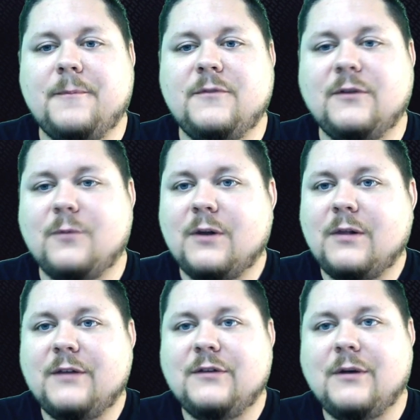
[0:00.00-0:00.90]
just want to
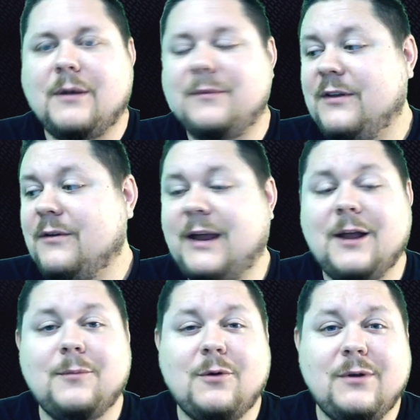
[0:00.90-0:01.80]
let you know I'm still
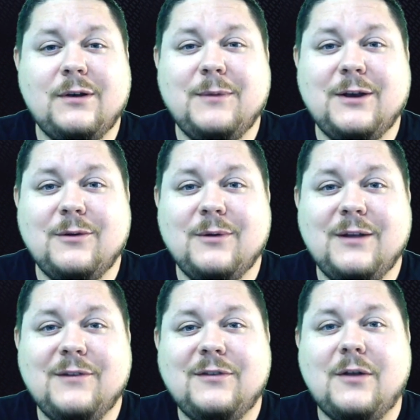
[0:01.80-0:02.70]
going to be
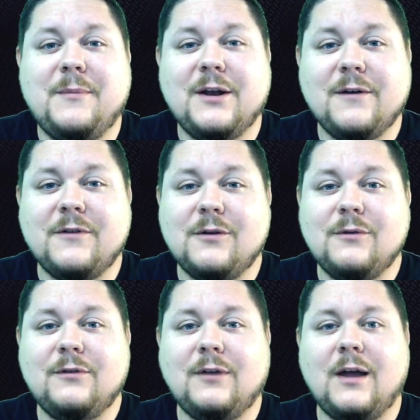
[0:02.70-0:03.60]
doing some
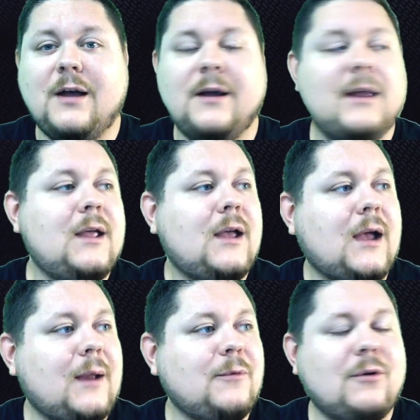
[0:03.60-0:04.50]
interviews.
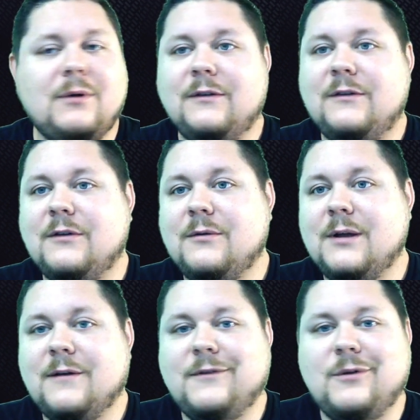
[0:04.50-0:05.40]
I'm going to
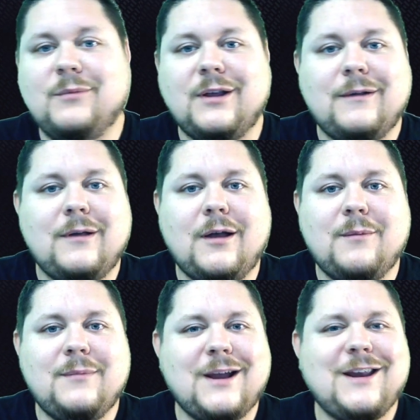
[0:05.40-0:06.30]
interview
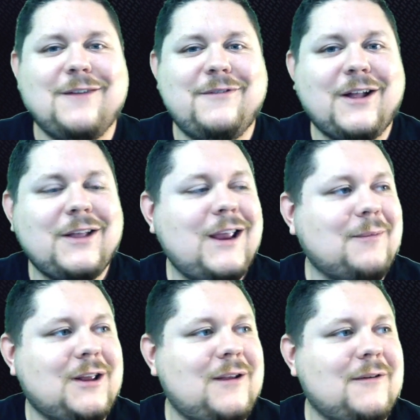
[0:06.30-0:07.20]
Machiavelli.
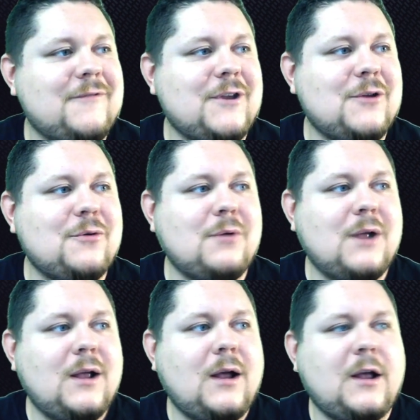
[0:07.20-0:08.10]
I'm going to interview
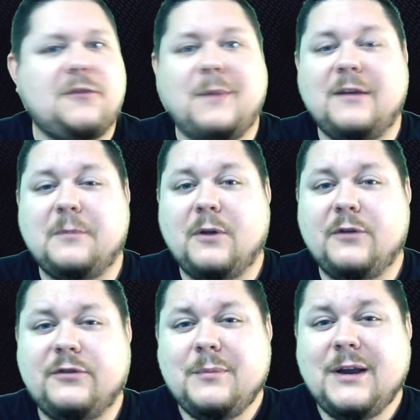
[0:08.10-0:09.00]

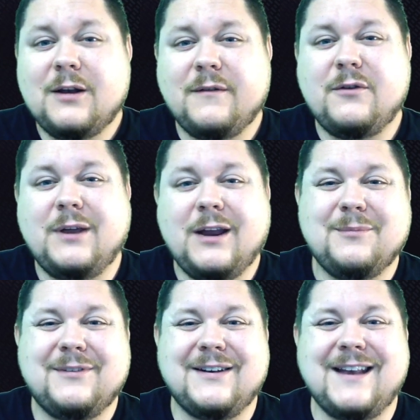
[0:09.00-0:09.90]
Spaceball. Should be interviewing
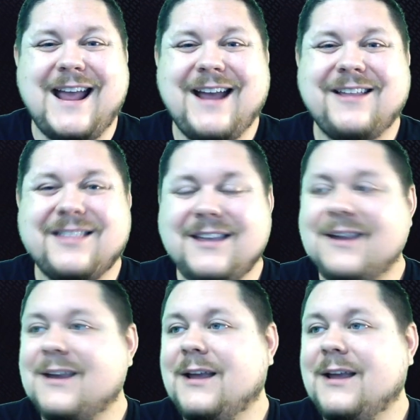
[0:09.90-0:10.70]
him today, I think.